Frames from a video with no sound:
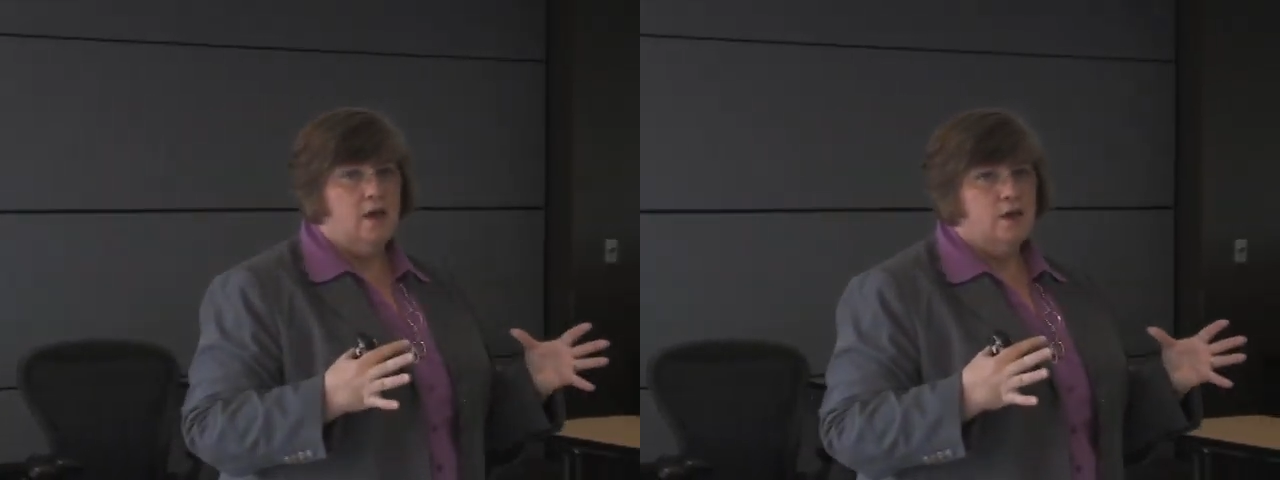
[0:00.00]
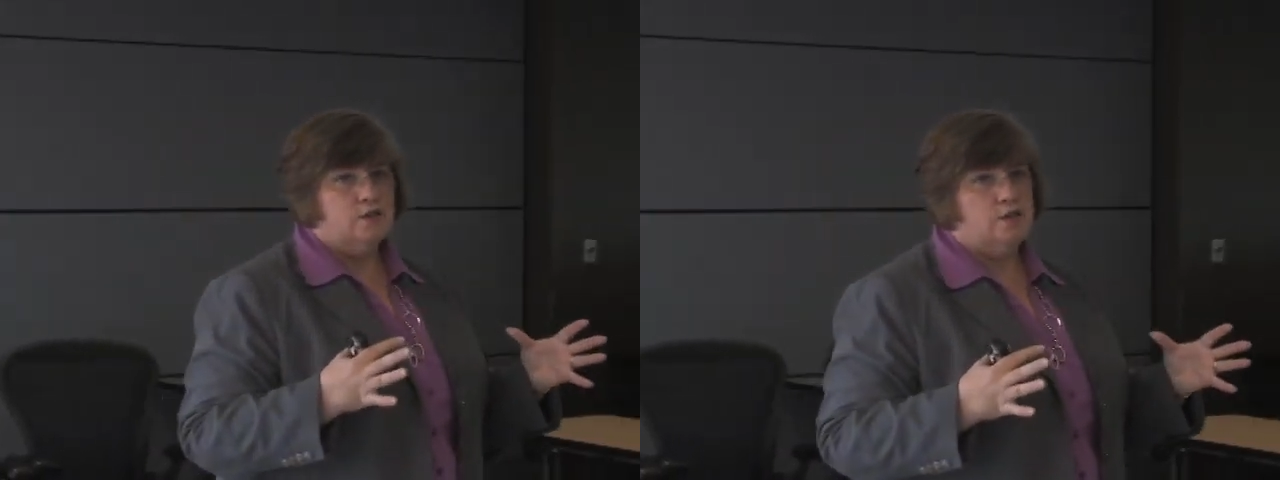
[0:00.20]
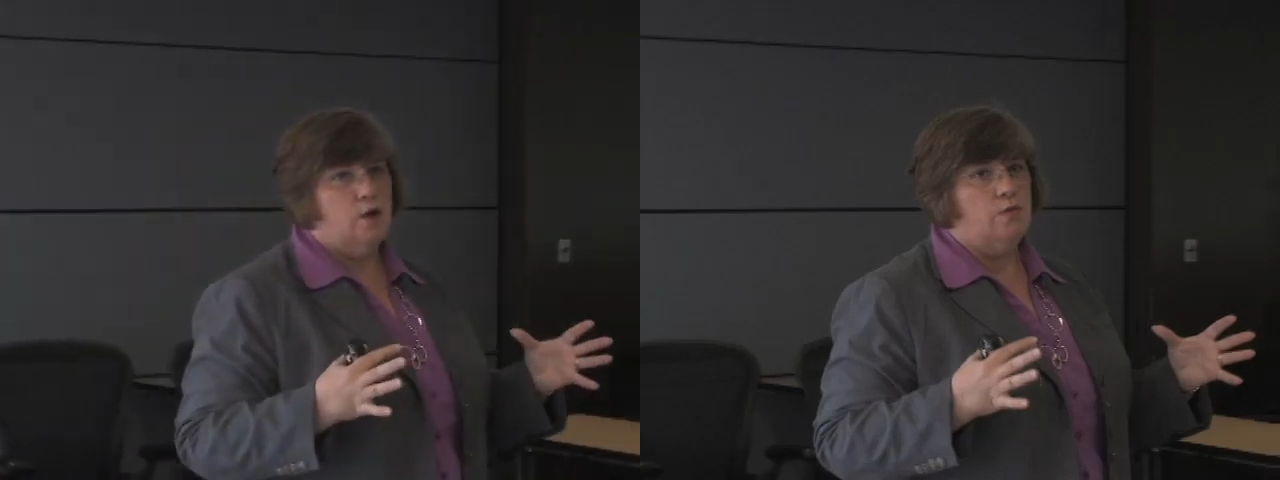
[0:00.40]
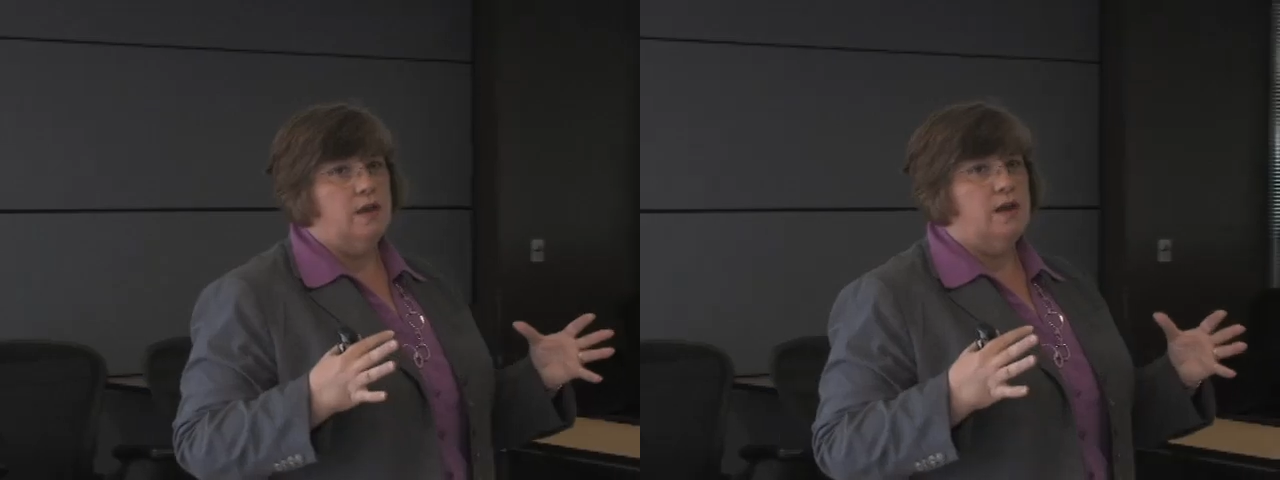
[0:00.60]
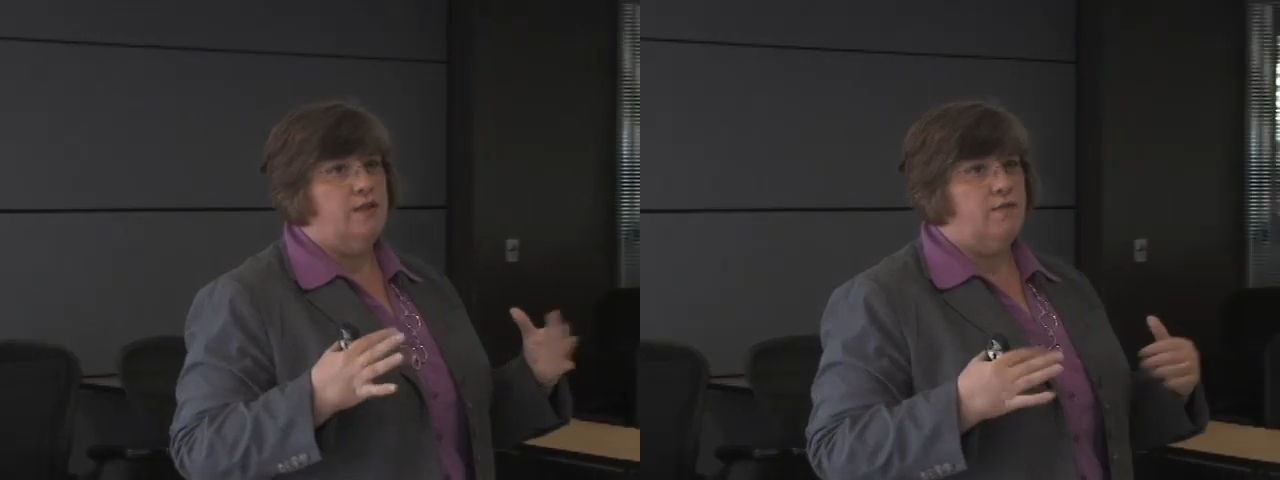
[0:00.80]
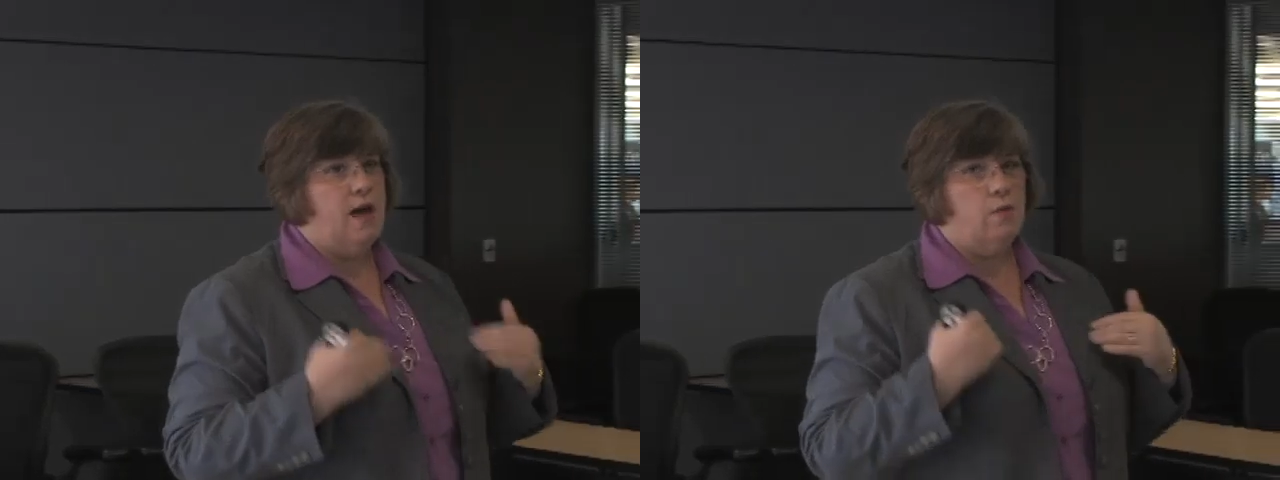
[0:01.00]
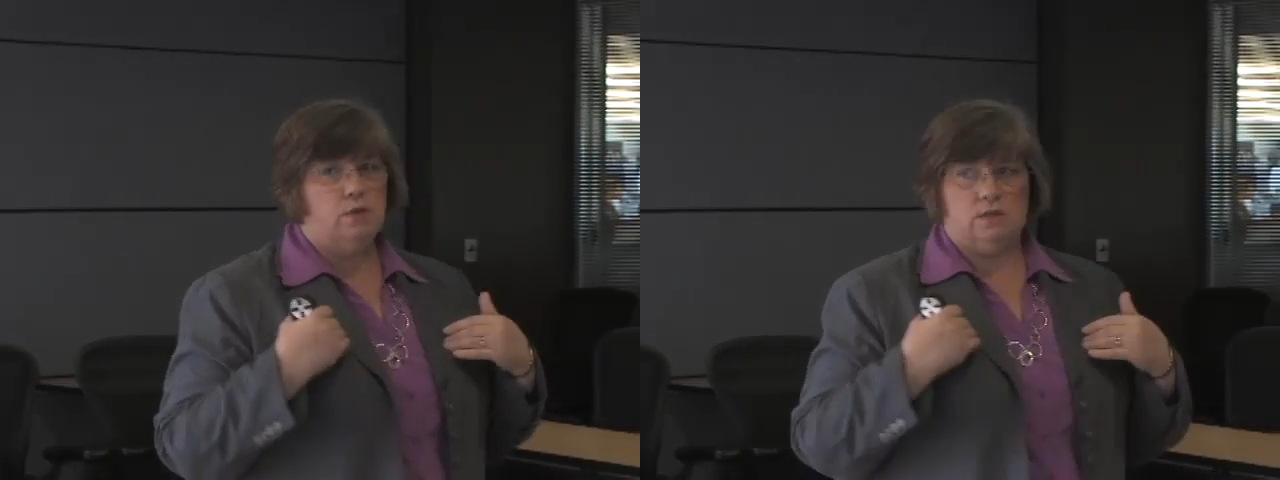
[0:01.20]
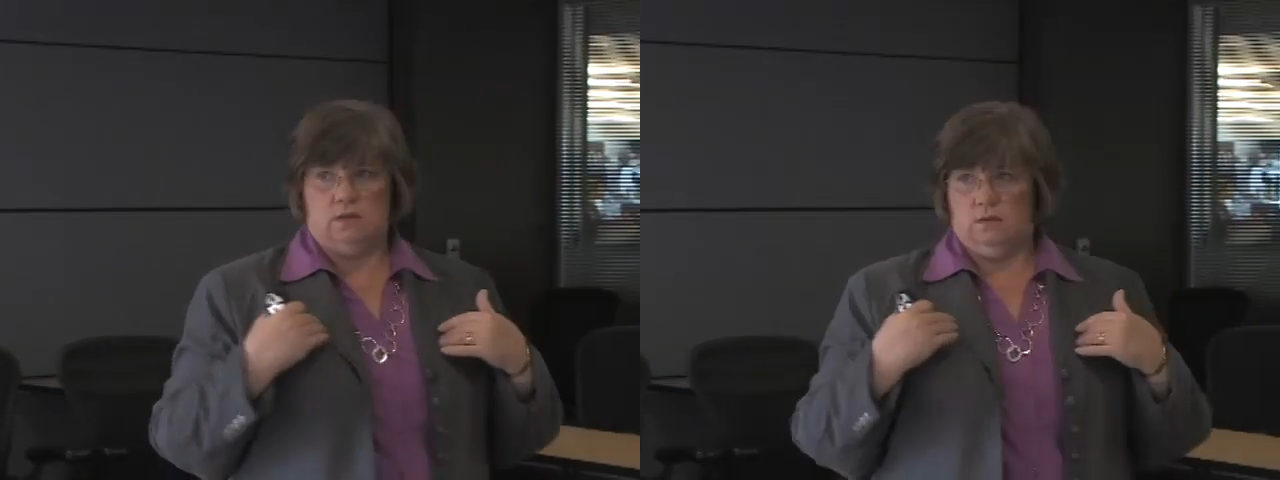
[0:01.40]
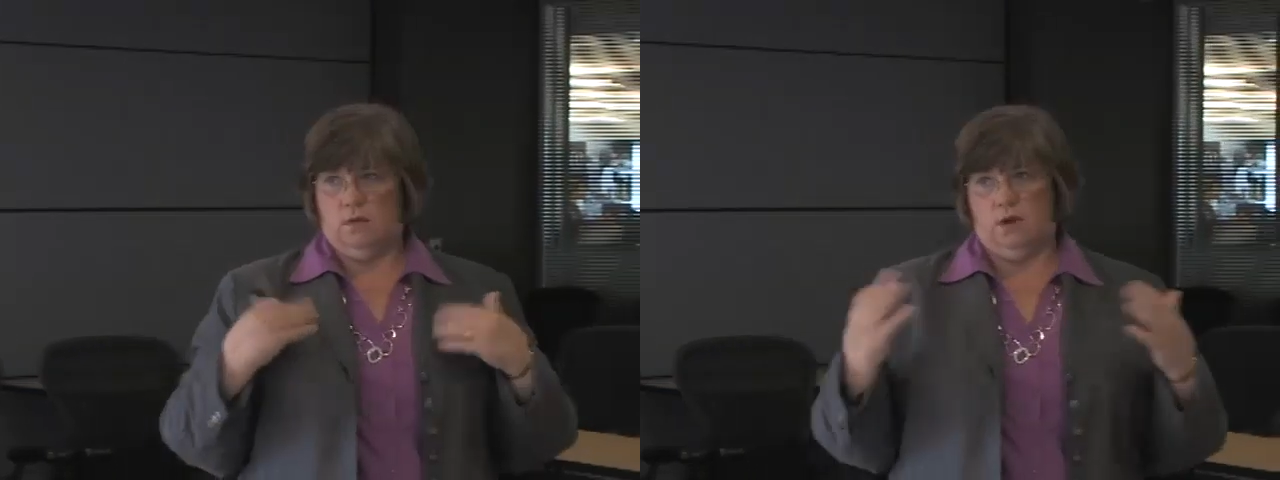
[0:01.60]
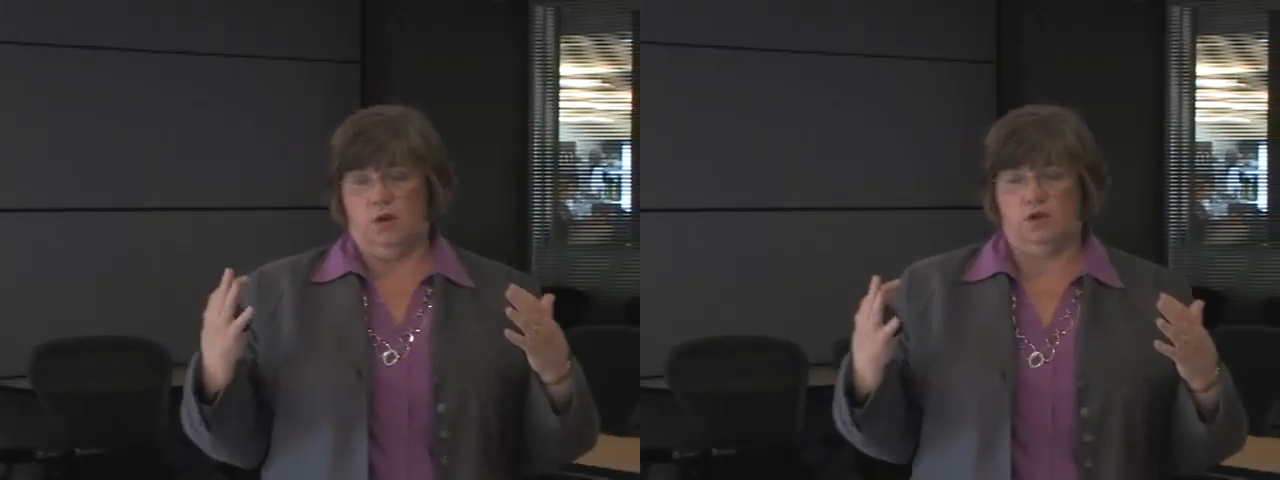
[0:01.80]
so that if I was
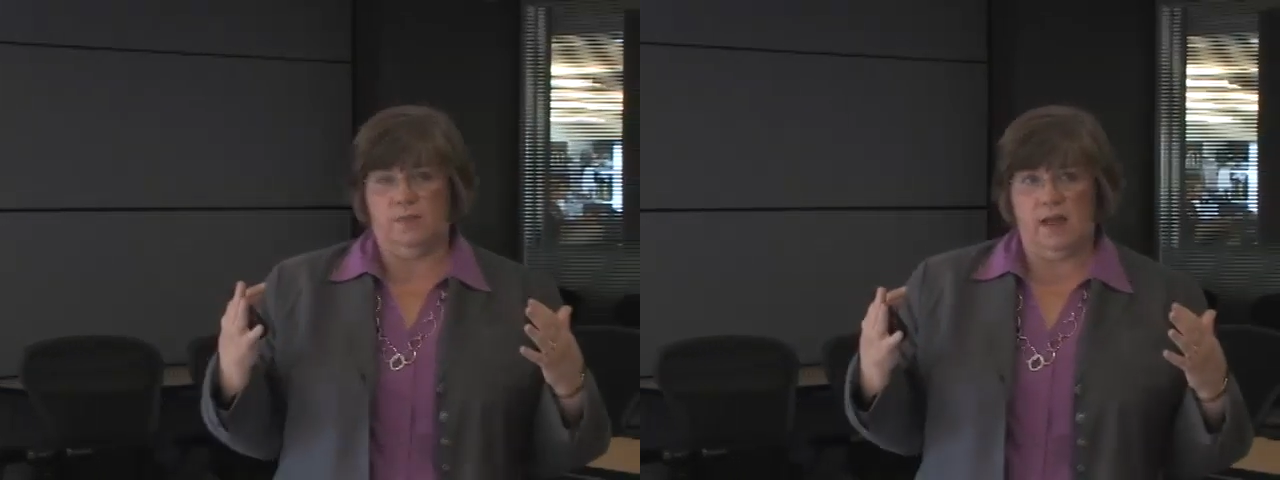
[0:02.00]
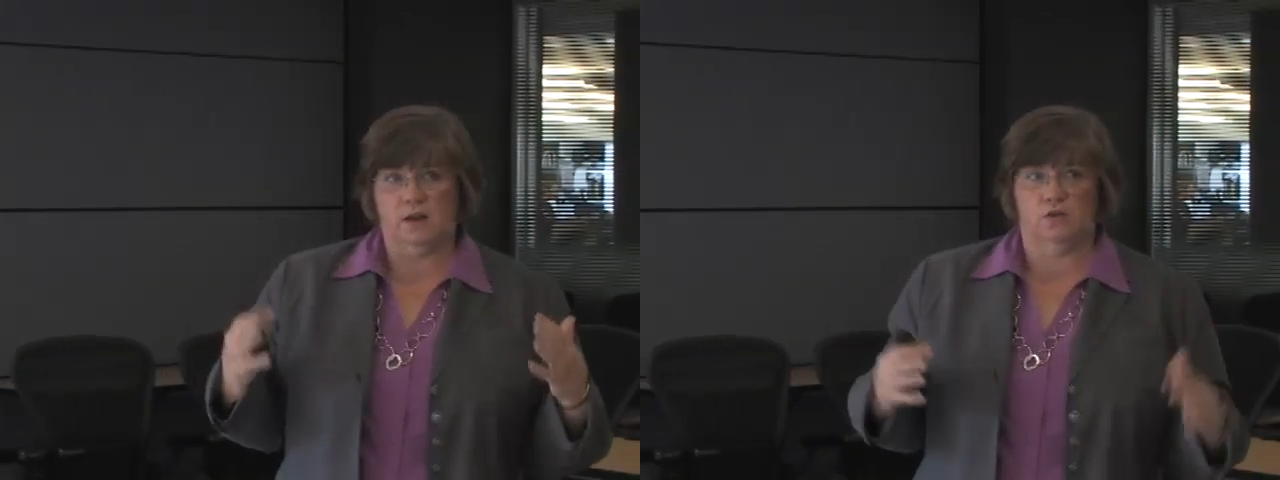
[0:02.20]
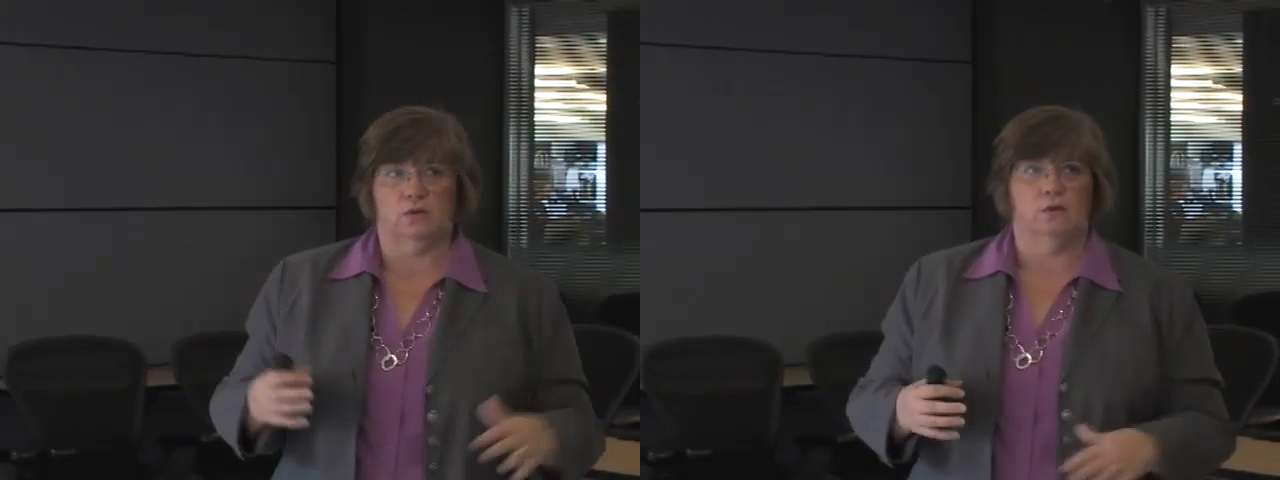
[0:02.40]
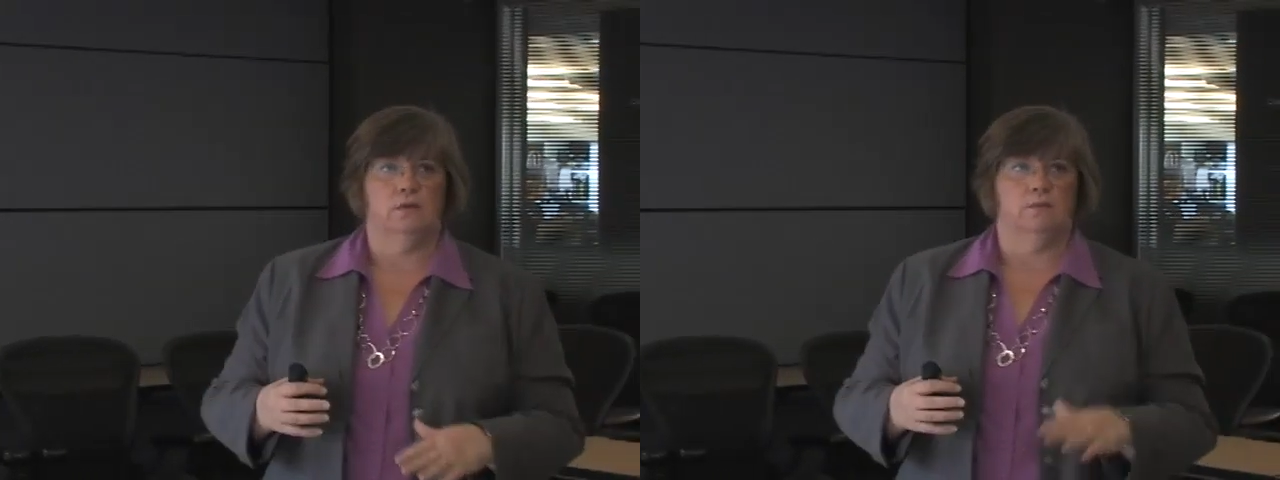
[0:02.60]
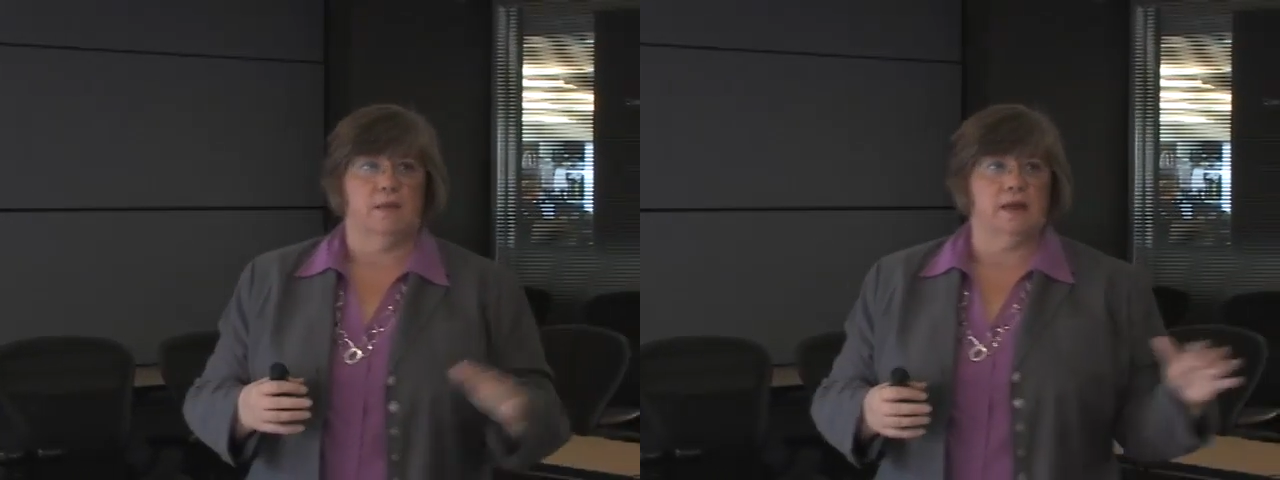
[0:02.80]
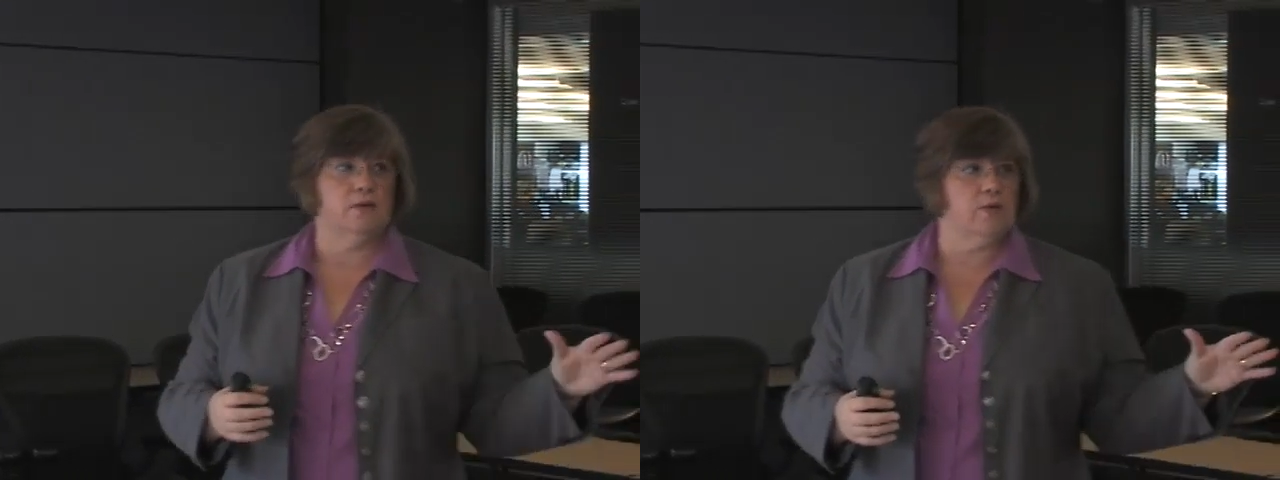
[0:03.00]
a nurse manager making